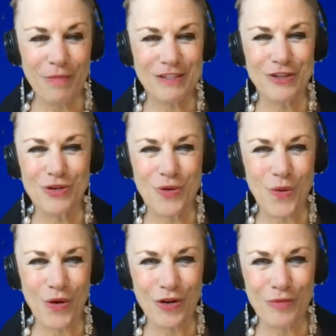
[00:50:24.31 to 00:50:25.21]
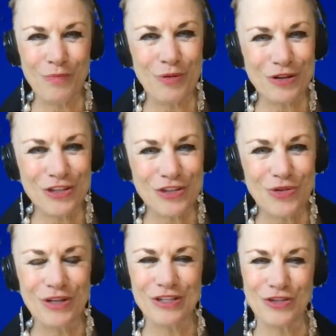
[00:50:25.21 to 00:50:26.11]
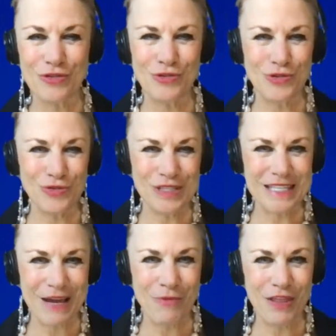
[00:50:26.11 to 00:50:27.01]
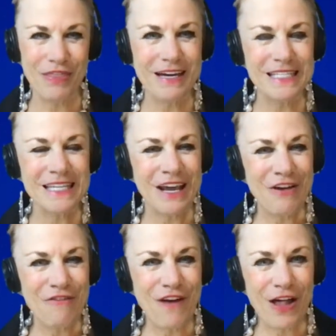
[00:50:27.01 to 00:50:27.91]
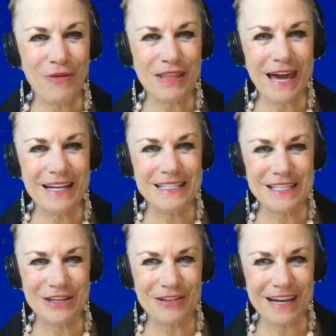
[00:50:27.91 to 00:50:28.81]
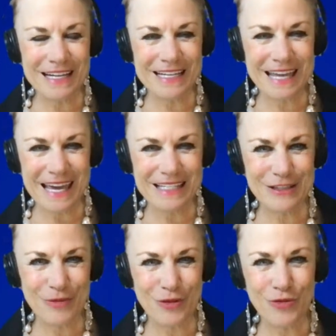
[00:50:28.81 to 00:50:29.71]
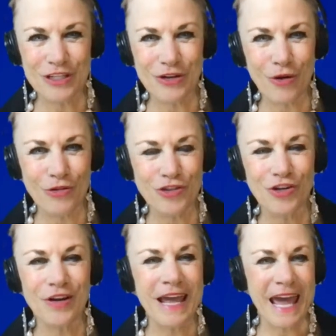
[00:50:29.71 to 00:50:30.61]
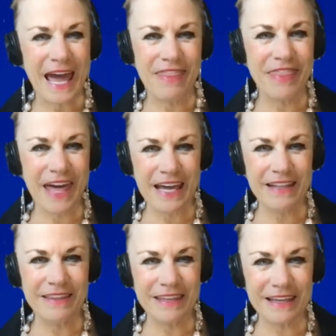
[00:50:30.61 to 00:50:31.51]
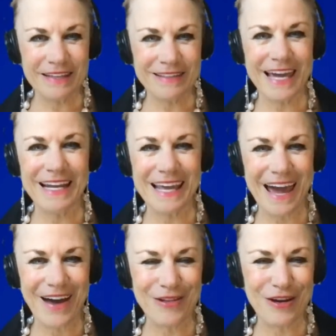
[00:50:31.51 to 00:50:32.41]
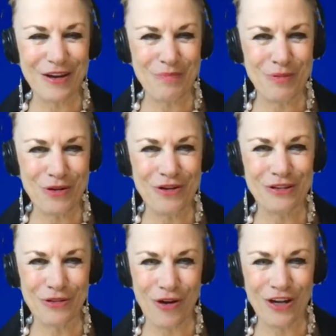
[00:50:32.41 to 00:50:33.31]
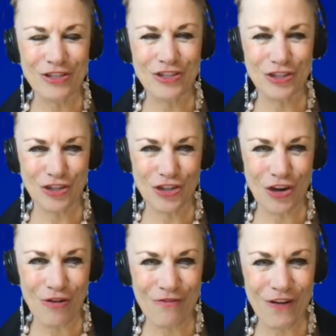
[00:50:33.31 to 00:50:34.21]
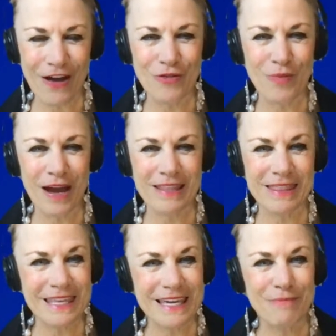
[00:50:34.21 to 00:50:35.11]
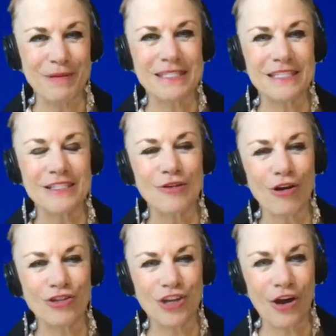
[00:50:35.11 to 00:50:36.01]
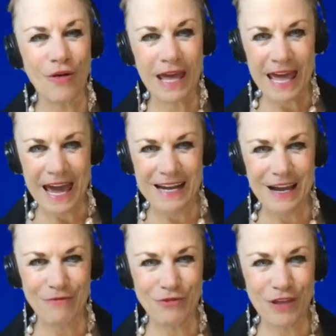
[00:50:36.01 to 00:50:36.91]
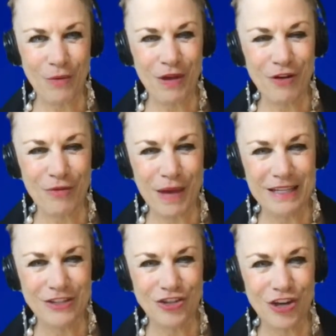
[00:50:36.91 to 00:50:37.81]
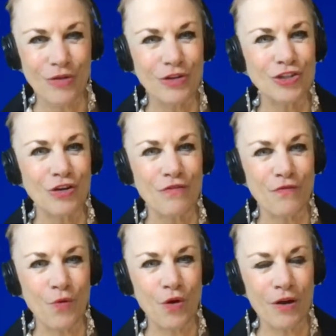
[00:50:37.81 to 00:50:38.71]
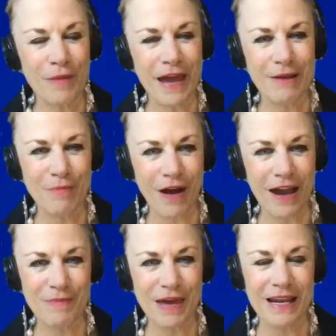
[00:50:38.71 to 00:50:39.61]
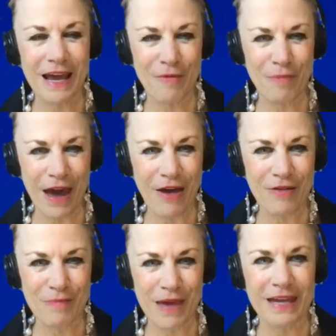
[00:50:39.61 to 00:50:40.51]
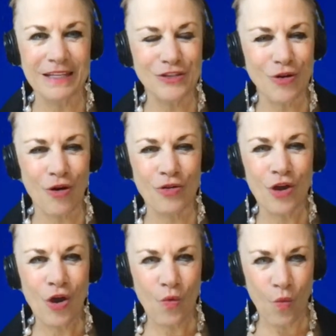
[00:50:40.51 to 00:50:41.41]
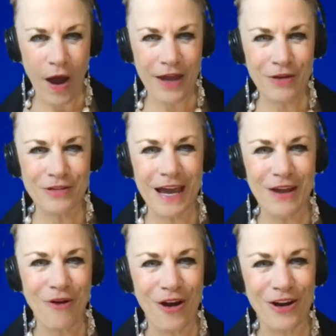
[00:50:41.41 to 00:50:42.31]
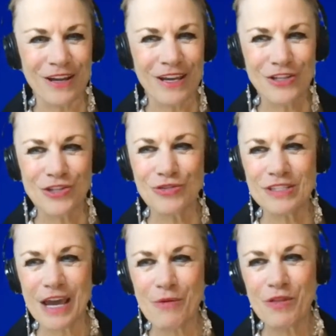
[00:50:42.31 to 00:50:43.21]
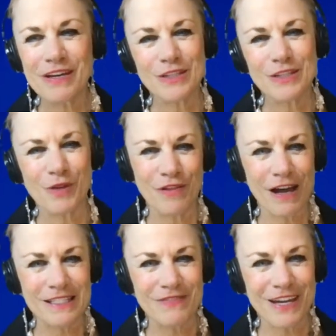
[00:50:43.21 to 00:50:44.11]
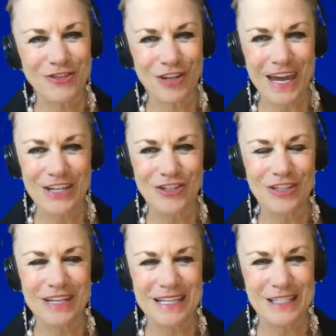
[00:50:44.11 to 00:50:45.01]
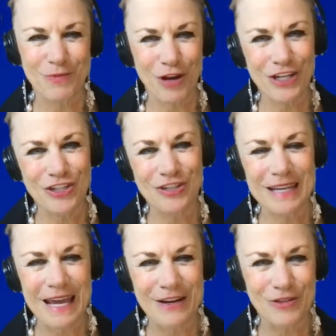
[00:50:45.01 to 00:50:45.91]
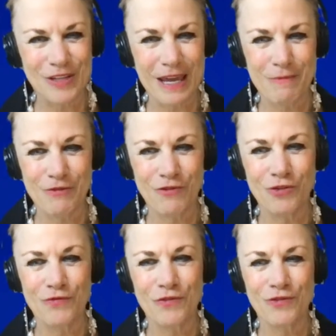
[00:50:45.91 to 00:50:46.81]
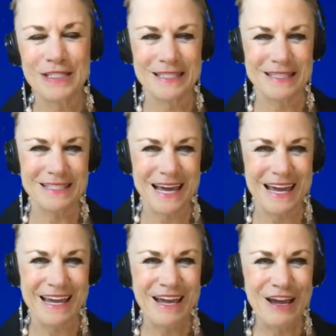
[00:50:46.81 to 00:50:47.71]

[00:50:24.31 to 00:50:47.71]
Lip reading: It's the Corner Bookstore, so do stay with us. Following that is the United Kingdom News and Culture, and then the Lady Ella book launch show, followed by the Business Talk Show. And after that, we have our men's show, a show for men, by men, about men. It's called Wild at Heart. So stay with us. We have lots of education, inspiration, and entertainment for you for the rest of the day.